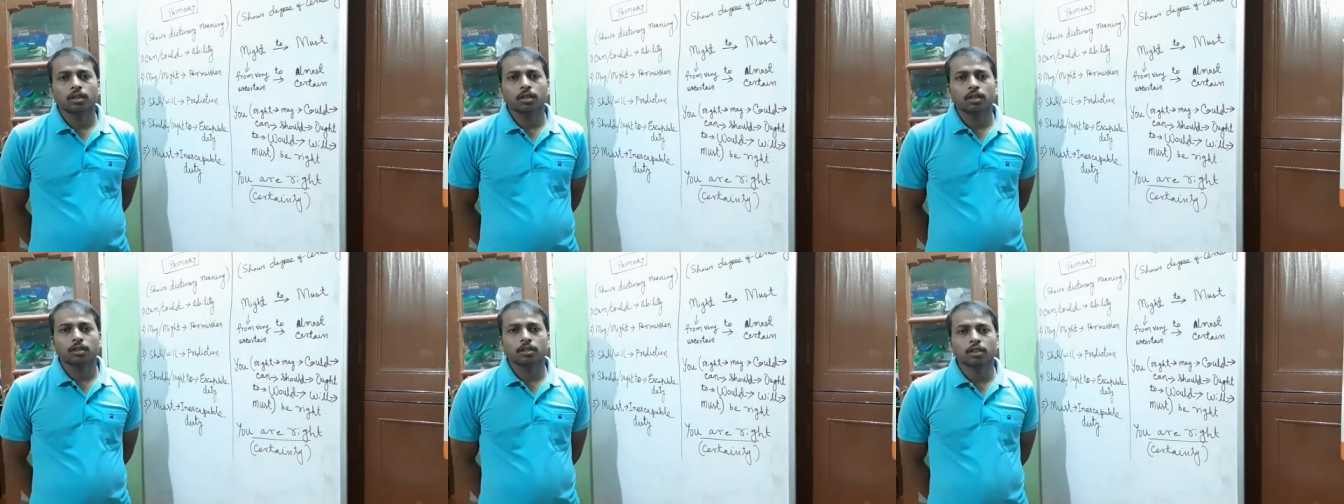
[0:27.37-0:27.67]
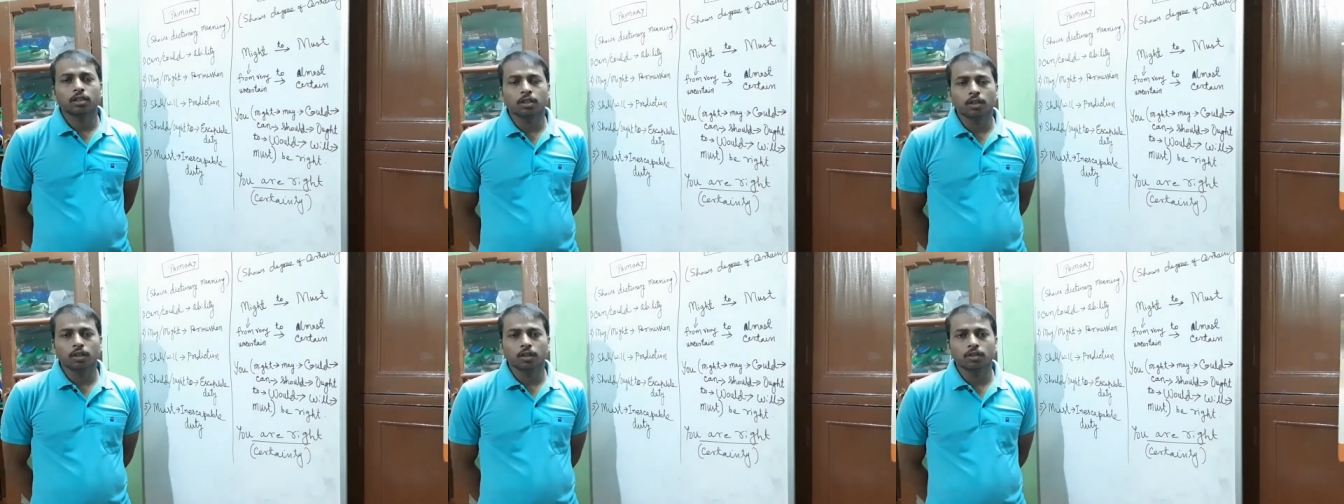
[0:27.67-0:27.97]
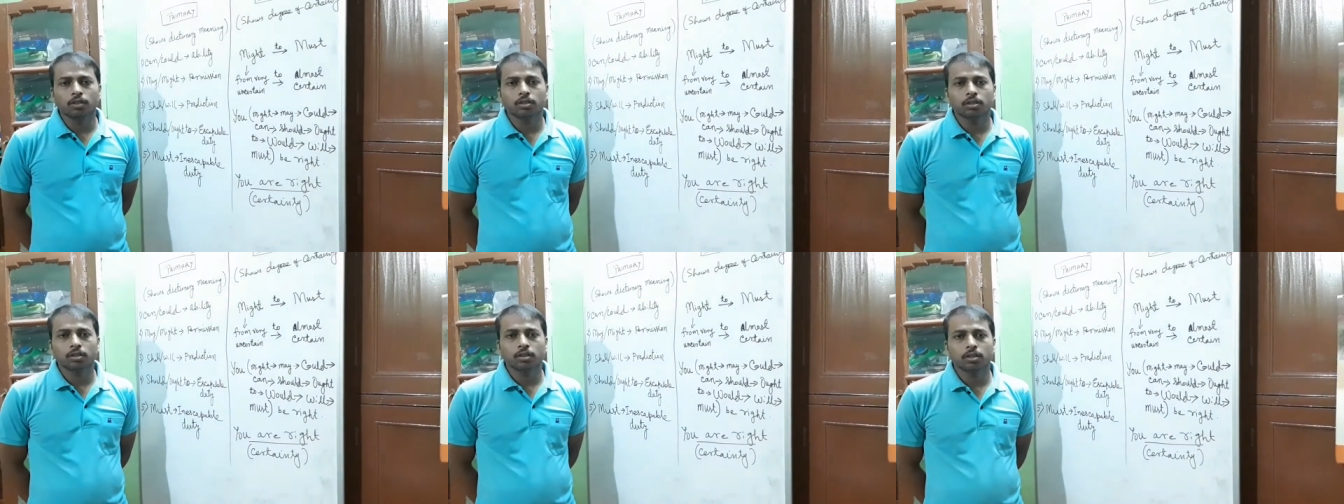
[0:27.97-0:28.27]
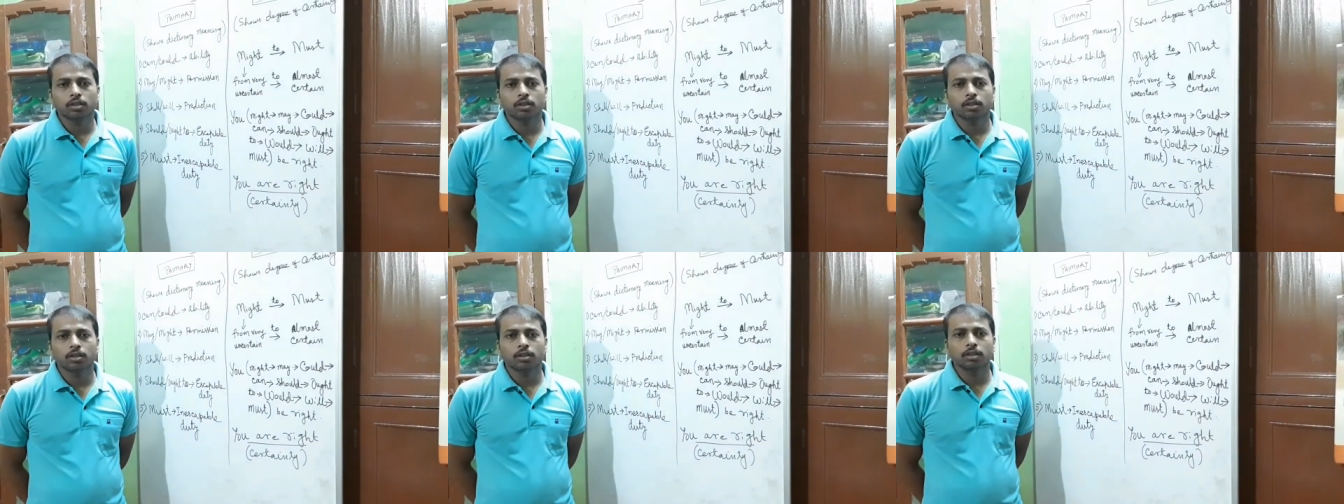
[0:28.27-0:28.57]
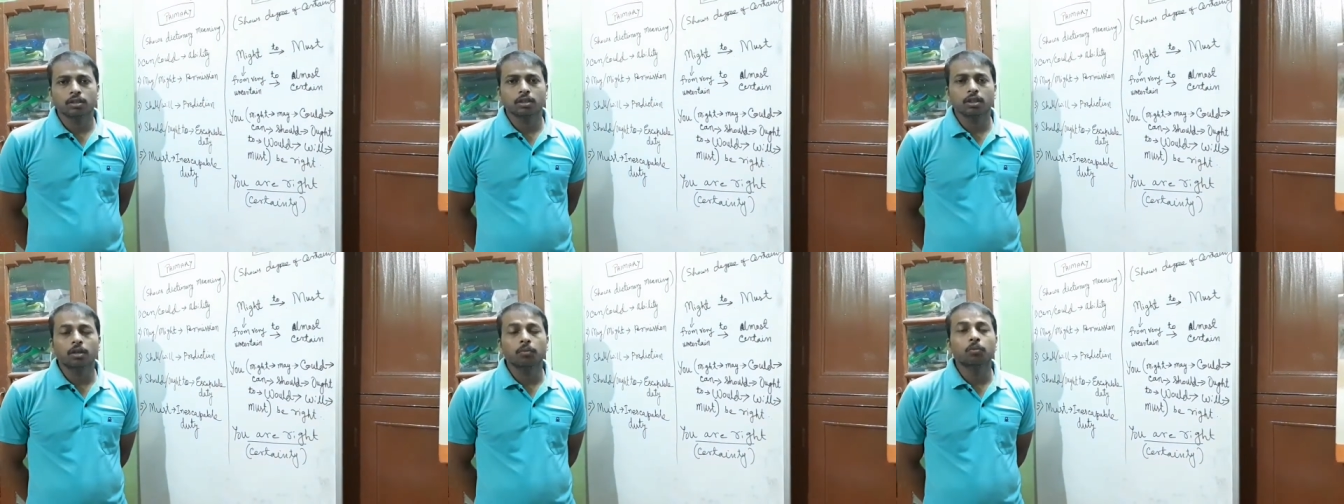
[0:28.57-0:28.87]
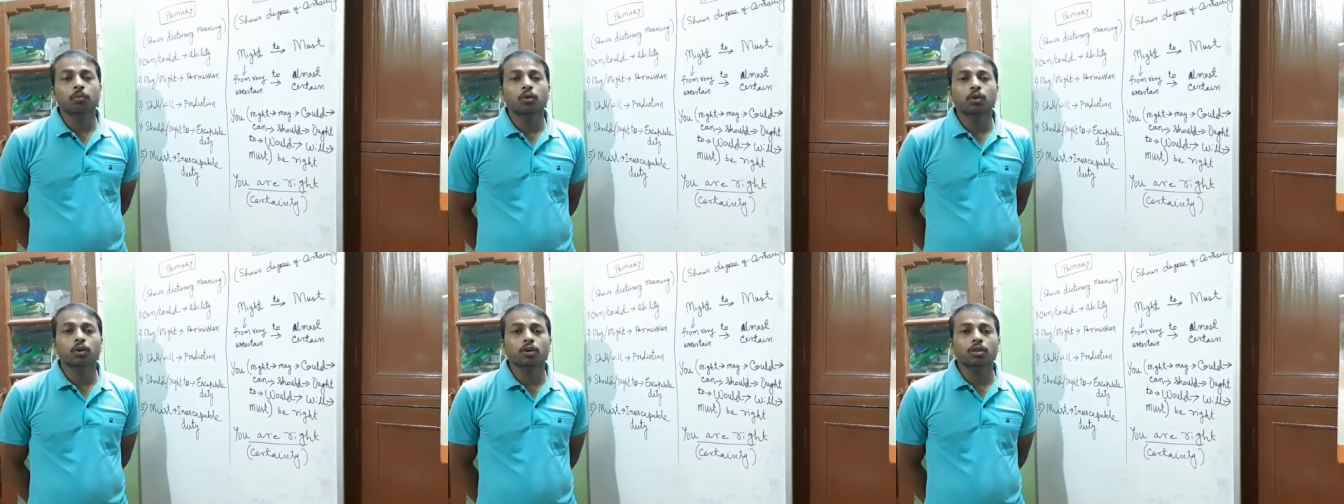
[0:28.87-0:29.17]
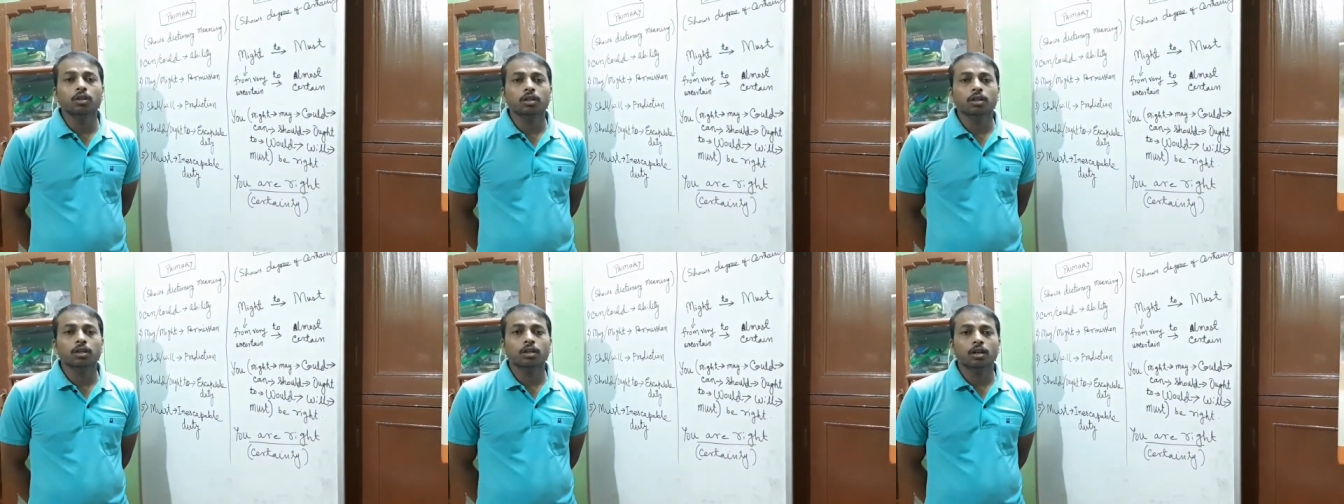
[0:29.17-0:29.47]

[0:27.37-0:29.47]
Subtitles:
denotes the mode